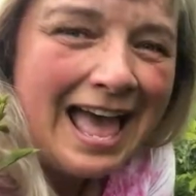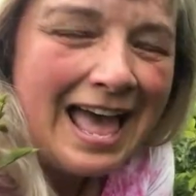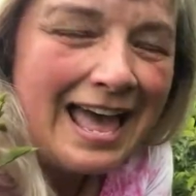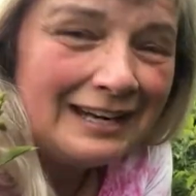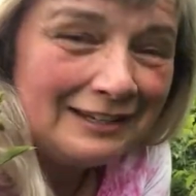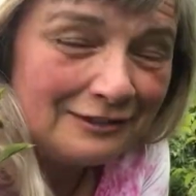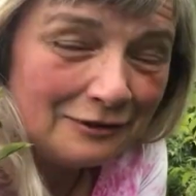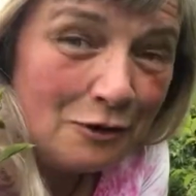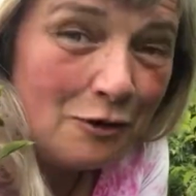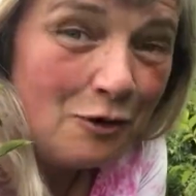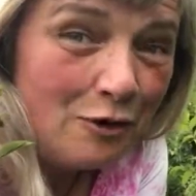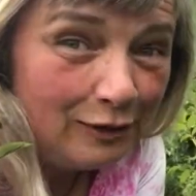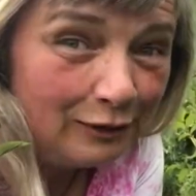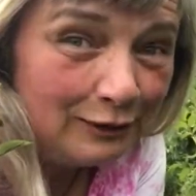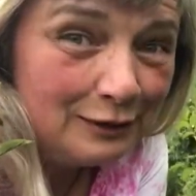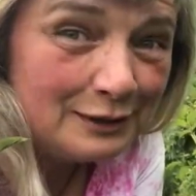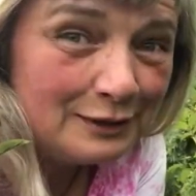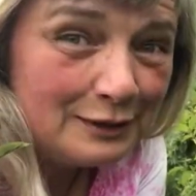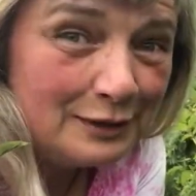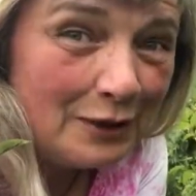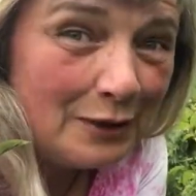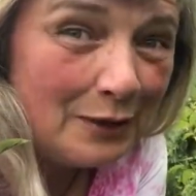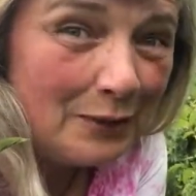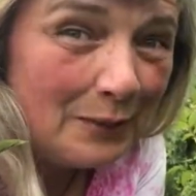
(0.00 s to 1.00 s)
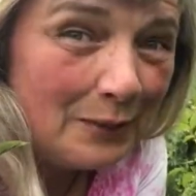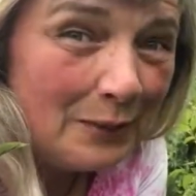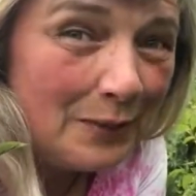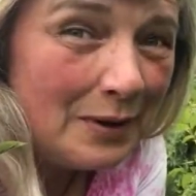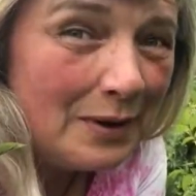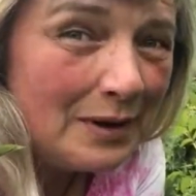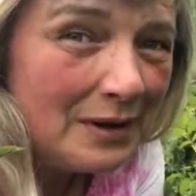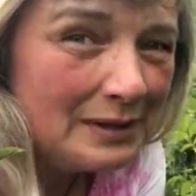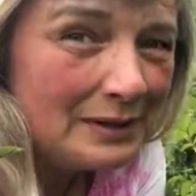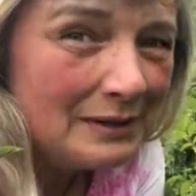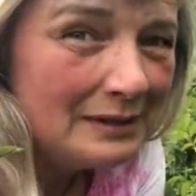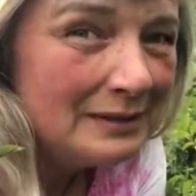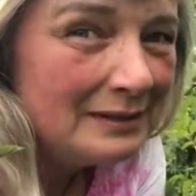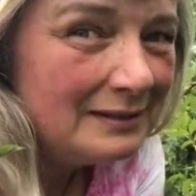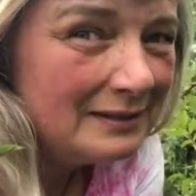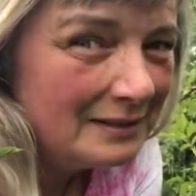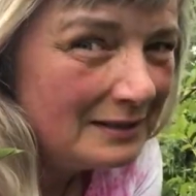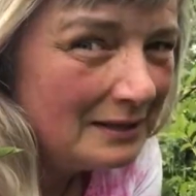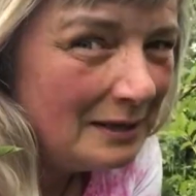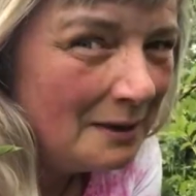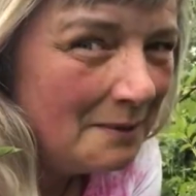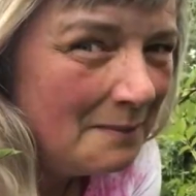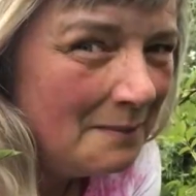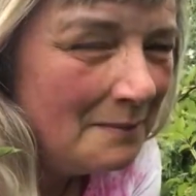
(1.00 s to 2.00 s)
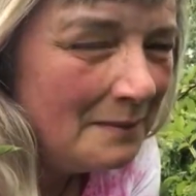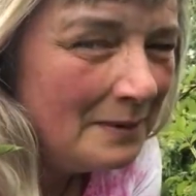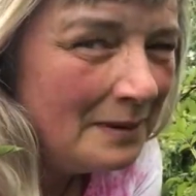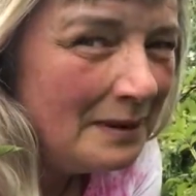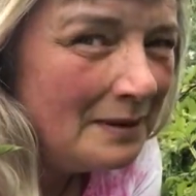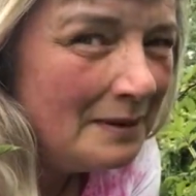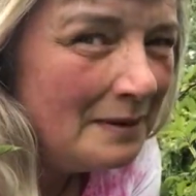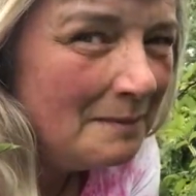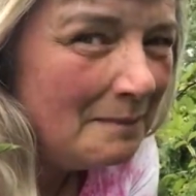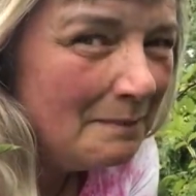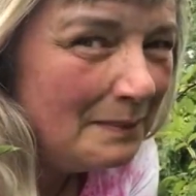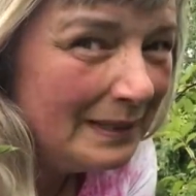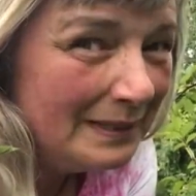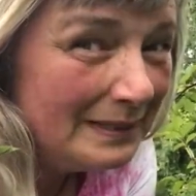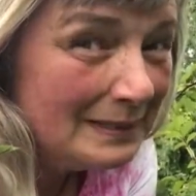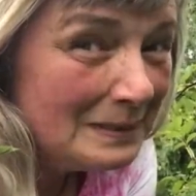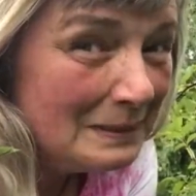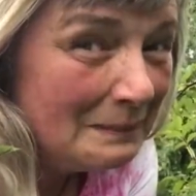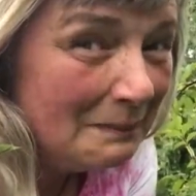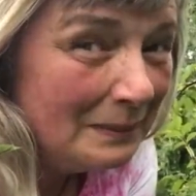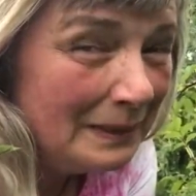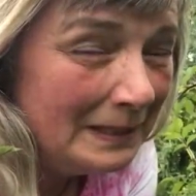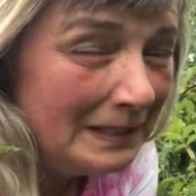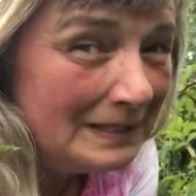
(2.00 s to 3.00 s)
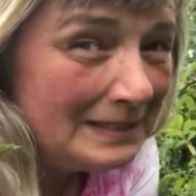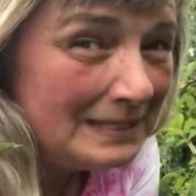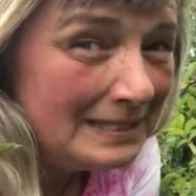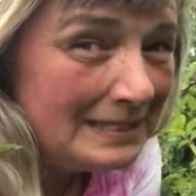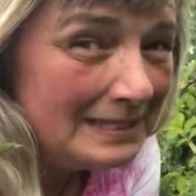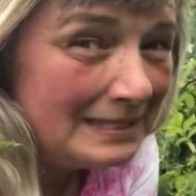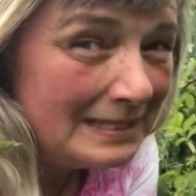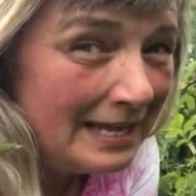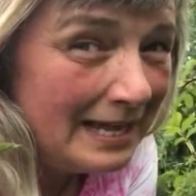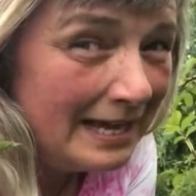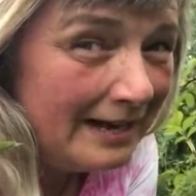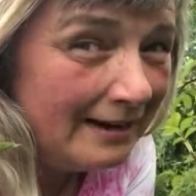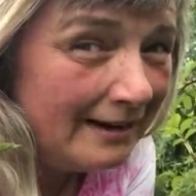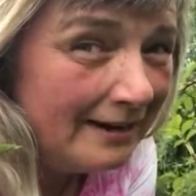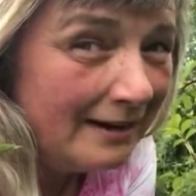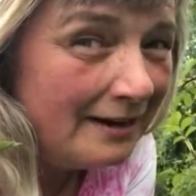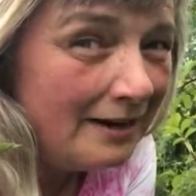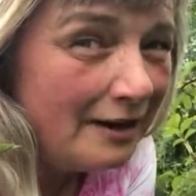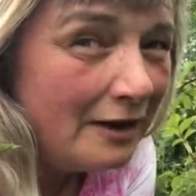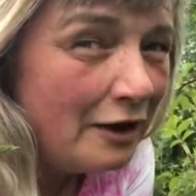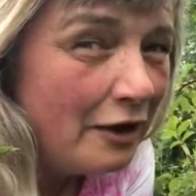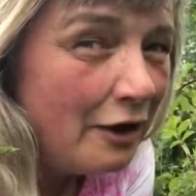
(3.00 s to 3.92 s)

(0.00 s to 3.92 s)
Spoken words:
and also some bits and pieces there